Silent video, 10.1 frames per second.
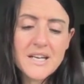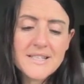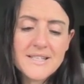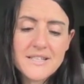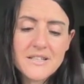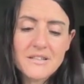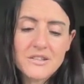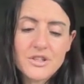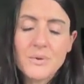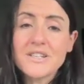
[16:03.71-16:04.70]
"Still,
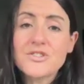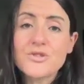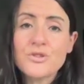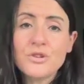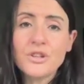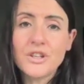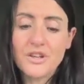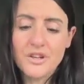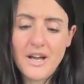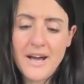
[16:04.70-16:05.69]
you had stolen
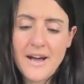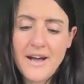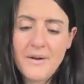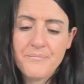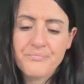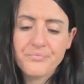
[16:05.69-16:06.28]
her heart."